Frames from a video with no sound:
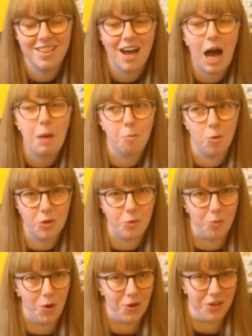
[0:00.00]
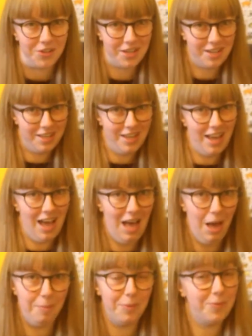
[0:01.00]
I'm what you want.
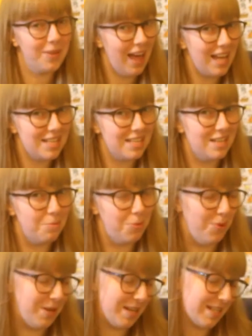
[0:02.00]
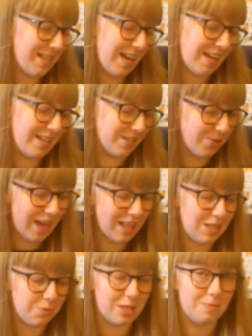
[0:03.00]
But we'll get to number 1 in a second. So
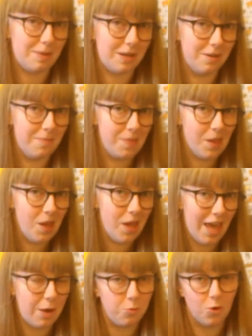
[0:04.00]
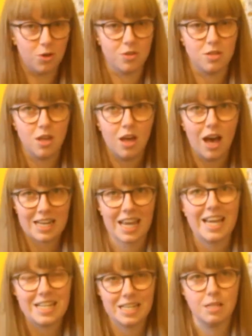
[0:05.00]
Careless Whisper, it was an
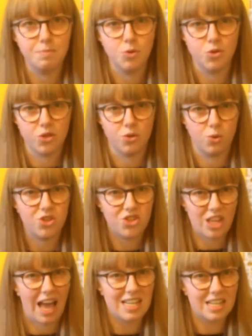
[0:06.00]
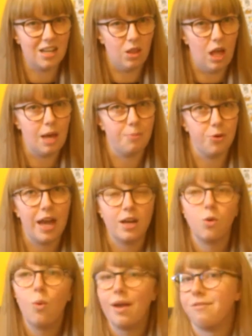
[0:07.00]
80s musical set in a library,
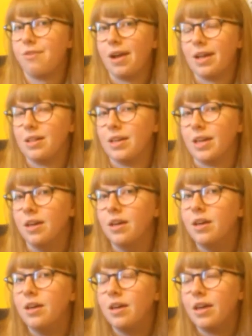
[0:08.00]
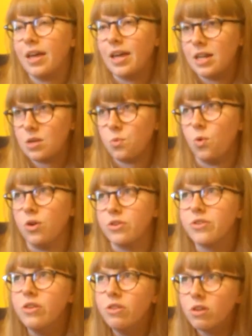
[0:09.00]
and quite frankly, it
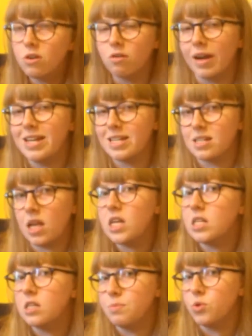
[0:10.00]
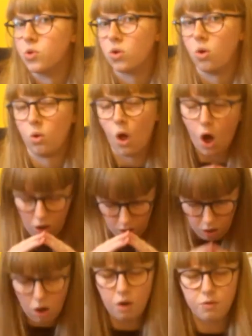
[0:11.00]
was the greatest 80s musical
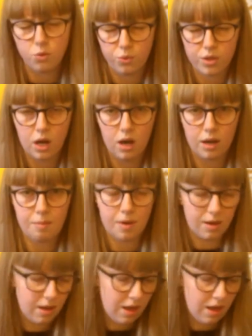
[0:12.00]
of all time.